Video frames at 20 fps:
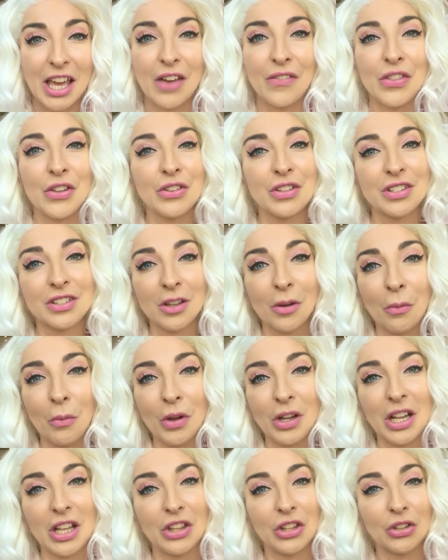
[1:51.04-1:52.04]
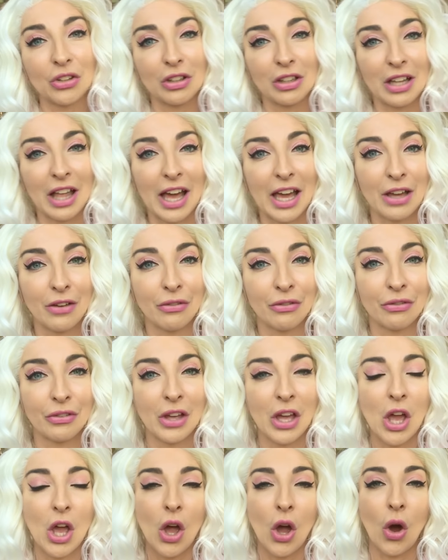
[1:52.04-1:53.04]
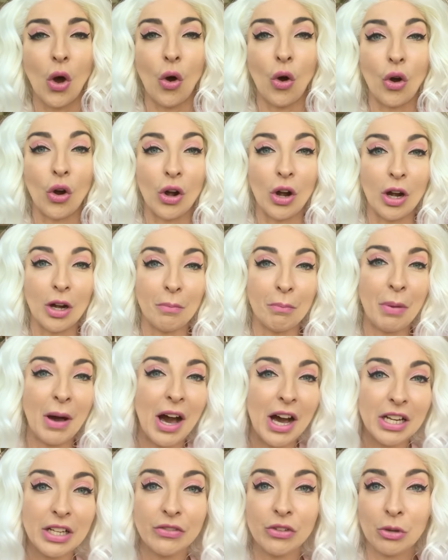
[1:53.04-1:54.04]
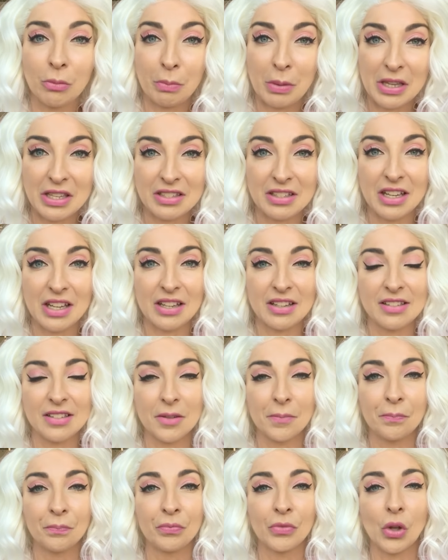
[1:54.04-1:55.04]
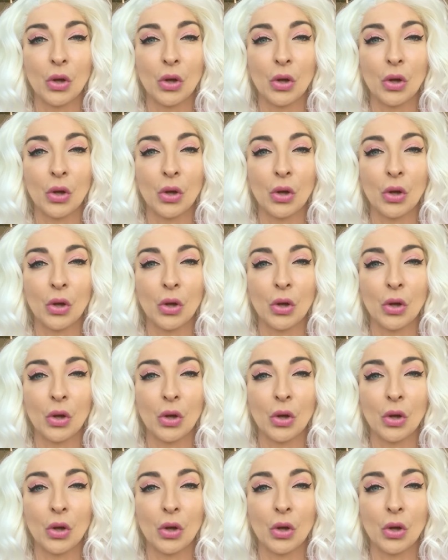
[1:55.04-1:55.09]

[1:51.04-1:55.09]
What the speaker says: If there's someone in your life or part of your business